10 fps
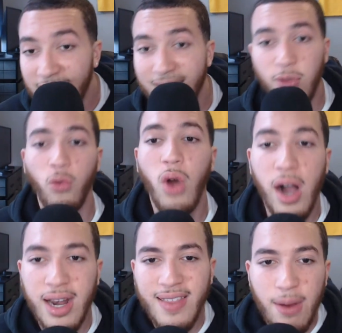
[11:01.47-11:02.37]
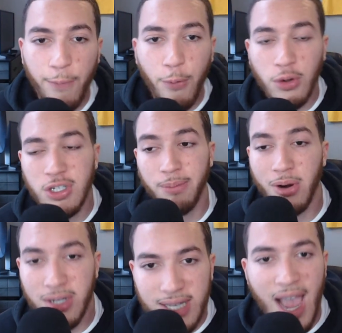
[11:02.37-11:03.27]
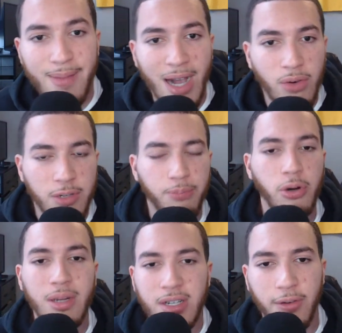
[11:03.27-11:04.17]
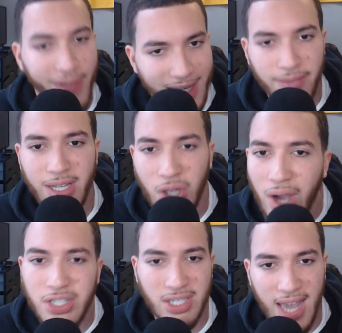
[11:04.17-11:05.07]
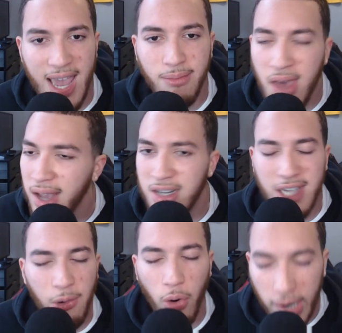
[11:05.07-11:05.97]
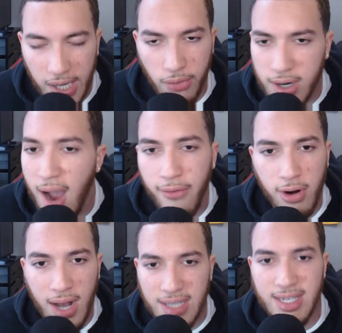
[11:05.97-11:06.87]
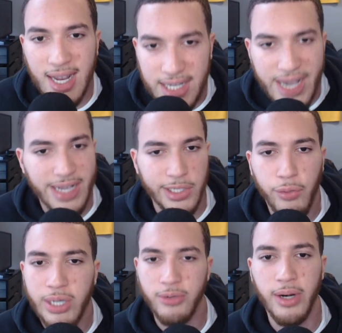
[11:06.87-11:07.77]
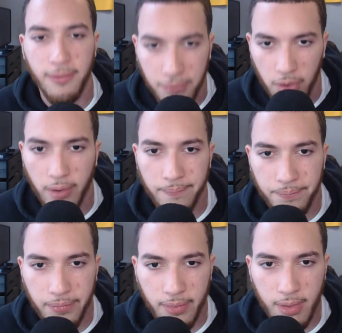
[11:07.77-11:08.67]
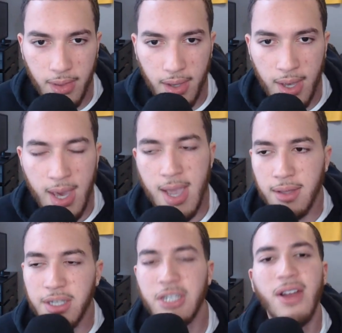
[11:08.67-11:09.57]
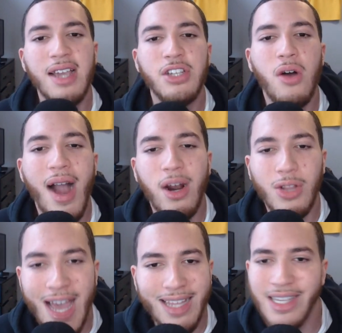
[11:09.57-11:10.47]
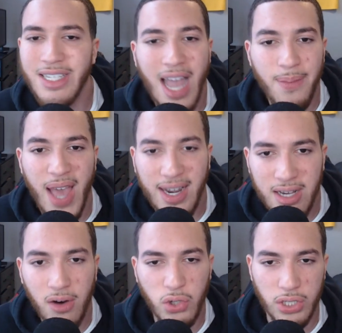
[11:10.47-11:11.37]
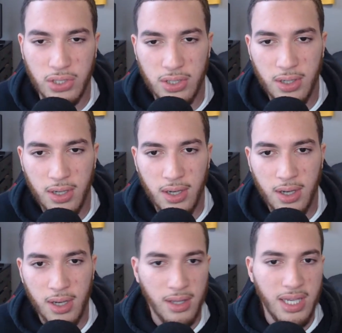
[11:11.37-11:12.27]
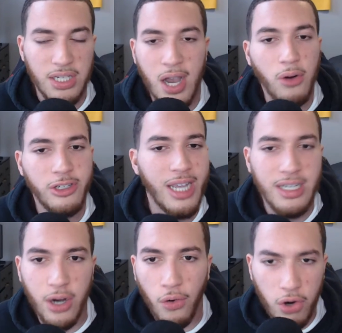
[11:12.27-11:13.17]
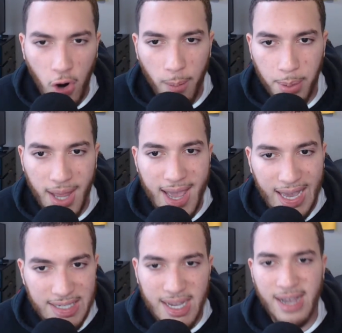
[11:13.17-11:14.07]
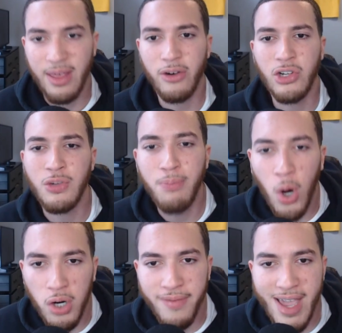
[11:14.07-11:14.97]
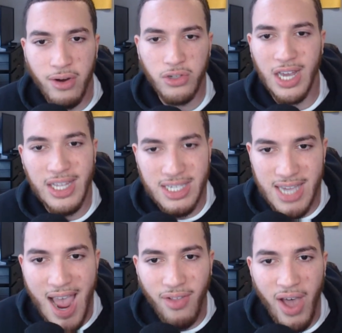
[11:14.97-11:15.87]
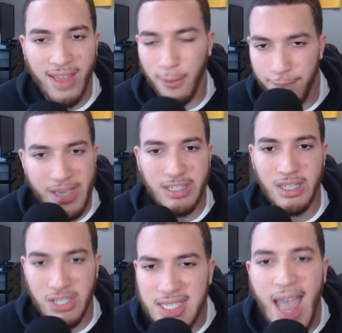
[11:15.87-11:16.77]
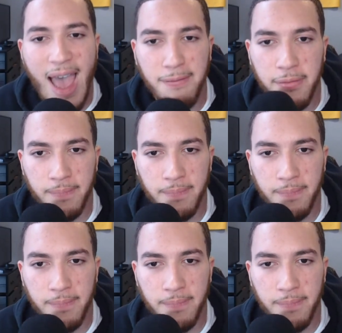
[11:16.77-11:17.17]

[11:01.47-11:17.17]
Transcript: get the run, and they were forced to burn a timeout, which pretty much effectively lost the game because they weren't going to recover an onside kick in 2024. Listen, you guys know I don't like these type of head coaches. These coaches that don't call plays, that are just motivators on the sideline, the face of the staff.